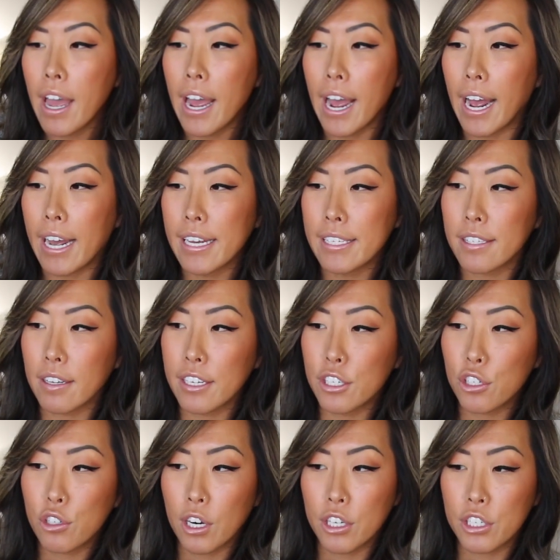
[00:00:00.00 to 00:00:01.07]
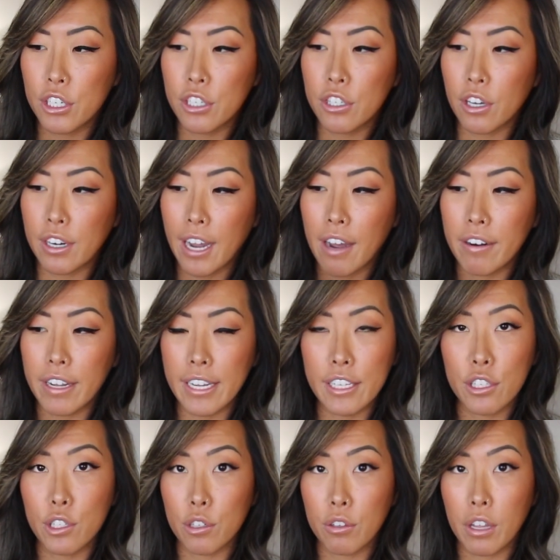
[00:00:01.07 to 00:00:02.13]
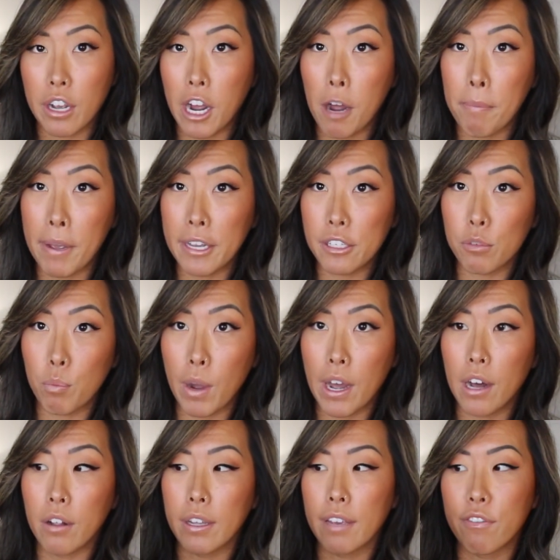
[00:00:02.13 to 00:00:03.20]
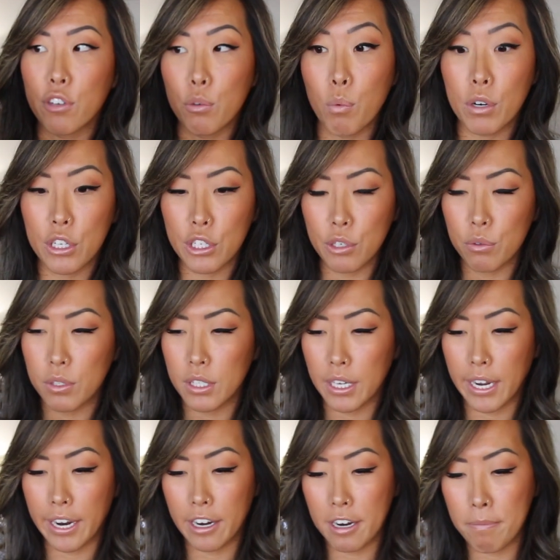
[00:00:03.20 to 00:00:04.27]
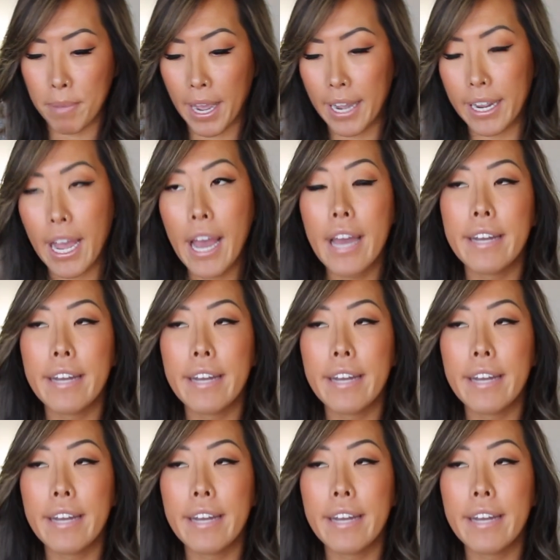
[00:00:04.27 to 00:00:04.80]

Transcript: has instructions on how to insert the cup as well if you want to use the carrying bag.